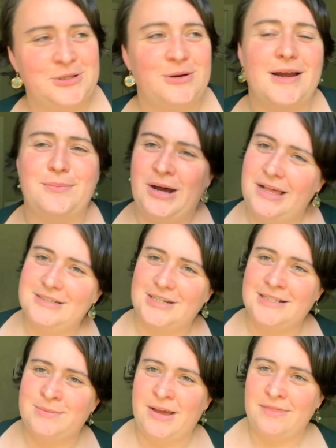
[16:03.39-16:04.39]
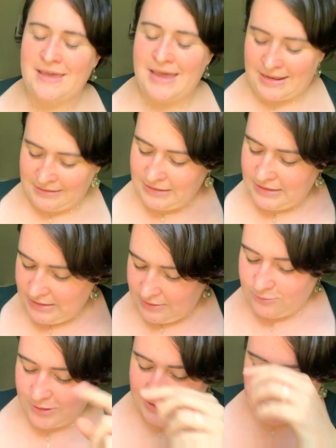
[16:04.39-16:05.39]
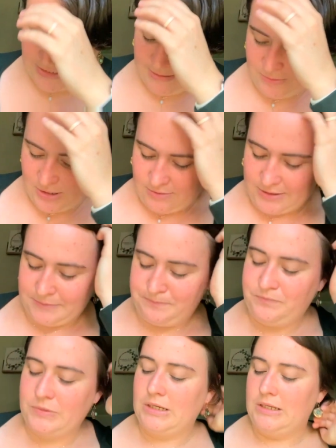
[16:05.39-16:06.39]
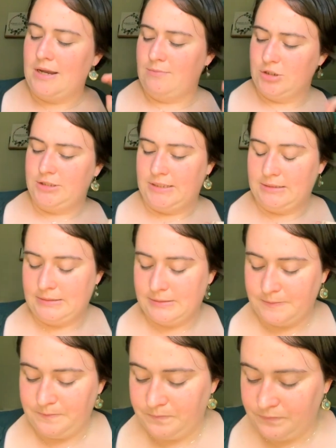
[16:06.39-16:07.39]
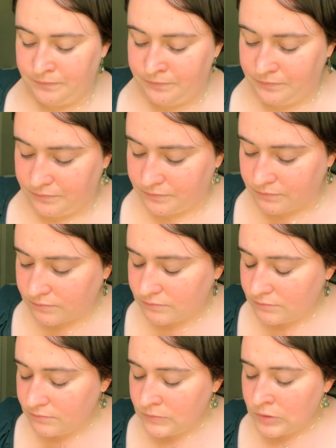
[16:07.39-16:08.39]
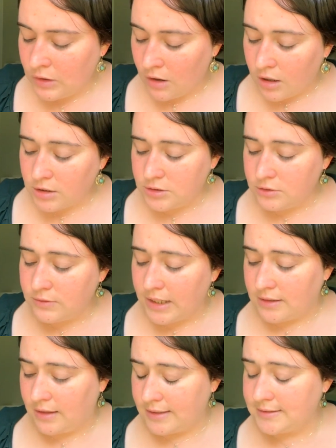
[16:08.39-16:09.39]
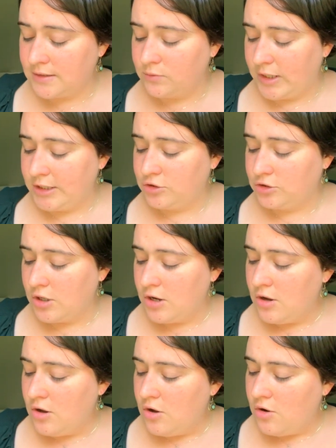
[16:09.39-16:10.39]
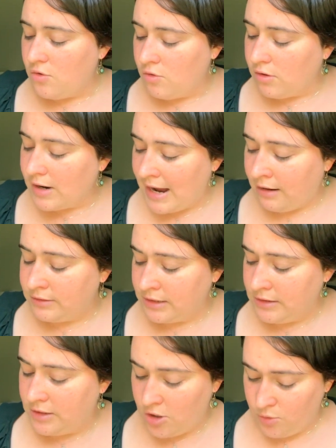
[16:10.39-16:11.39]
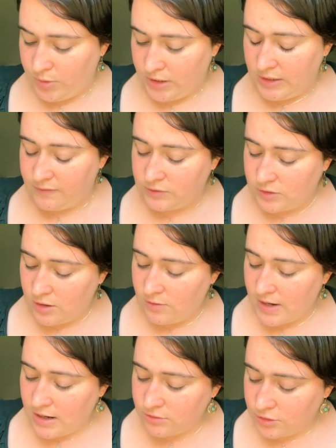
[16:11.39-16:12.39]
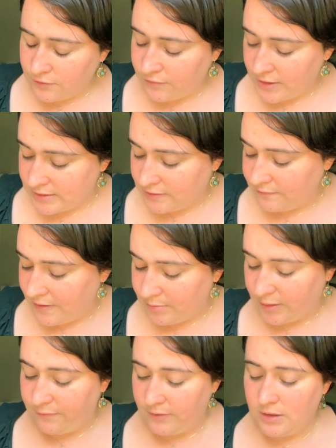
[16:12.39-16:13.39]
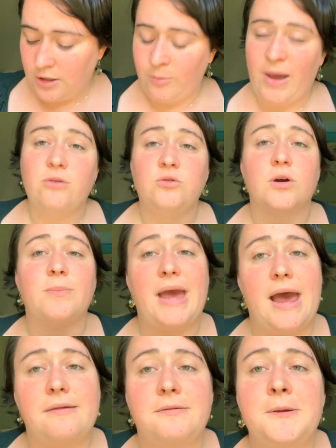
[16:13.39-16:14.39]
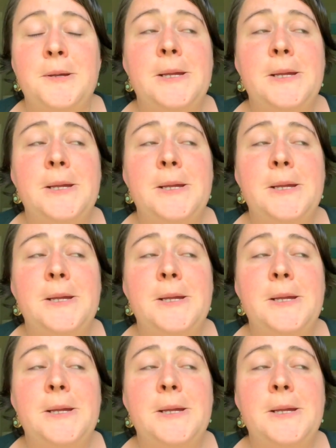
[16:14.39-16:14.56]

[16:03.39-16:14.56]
So I apologize about that. We're going to keep going. Number 6. Are you a closeted witch or out in the open? If so, how do your friends and family feel about your path?